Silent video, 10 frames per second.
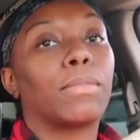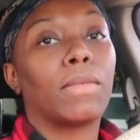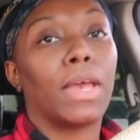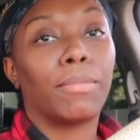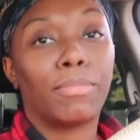
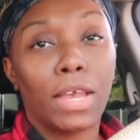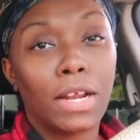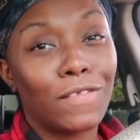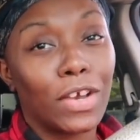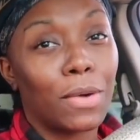Okay.
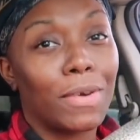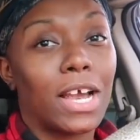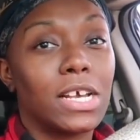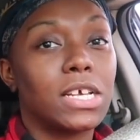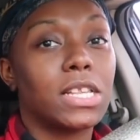Any fucking
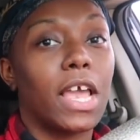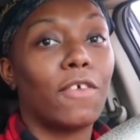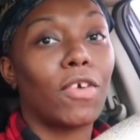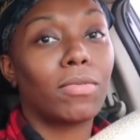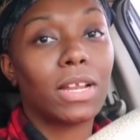way, I just
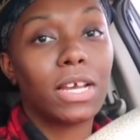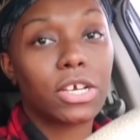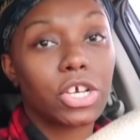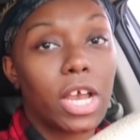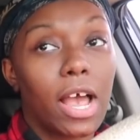came from the
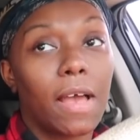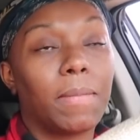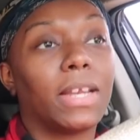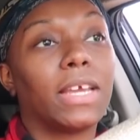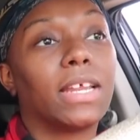nail
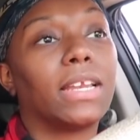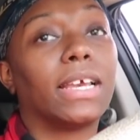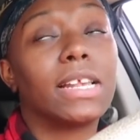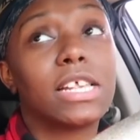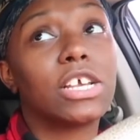shop. He did a
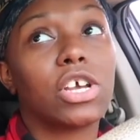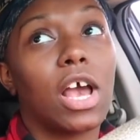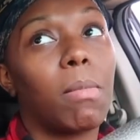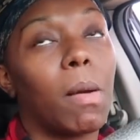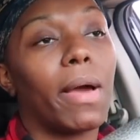decent
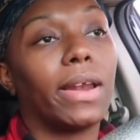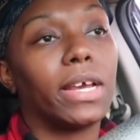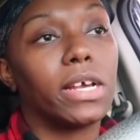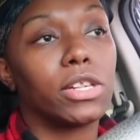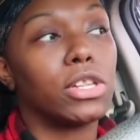job on my
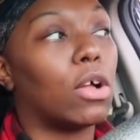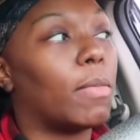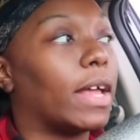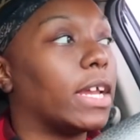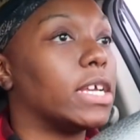nails.
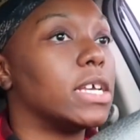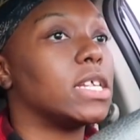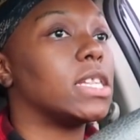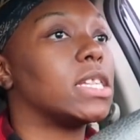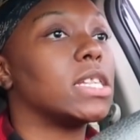
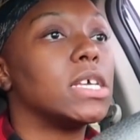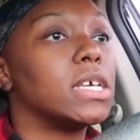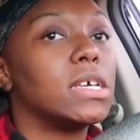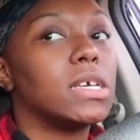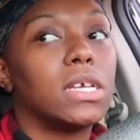Nobody
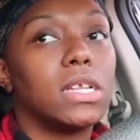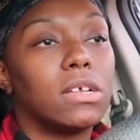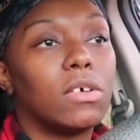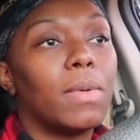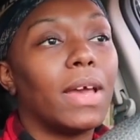
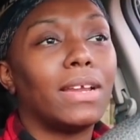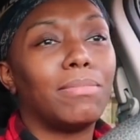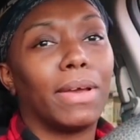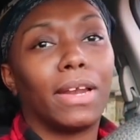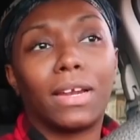
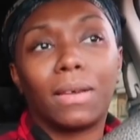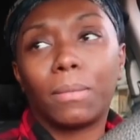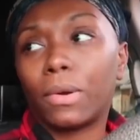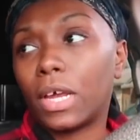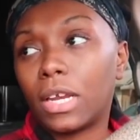better
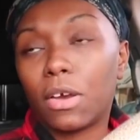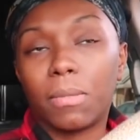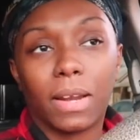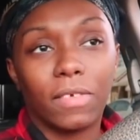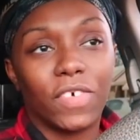than Bree.
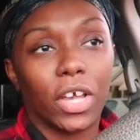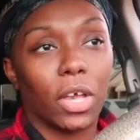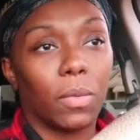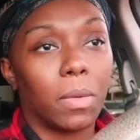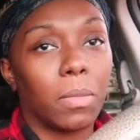Nobody
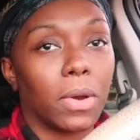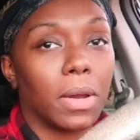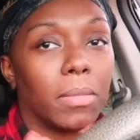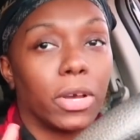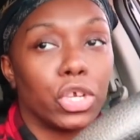fucking with
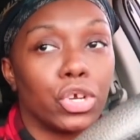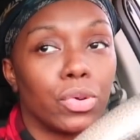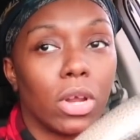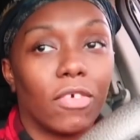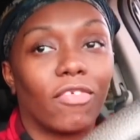Bree, but
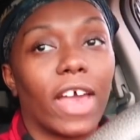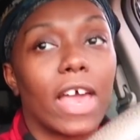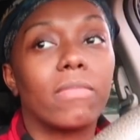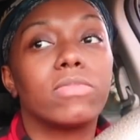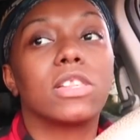you know the
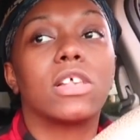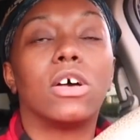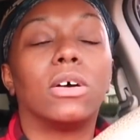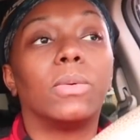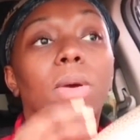vibes.
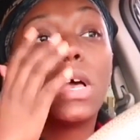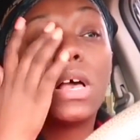So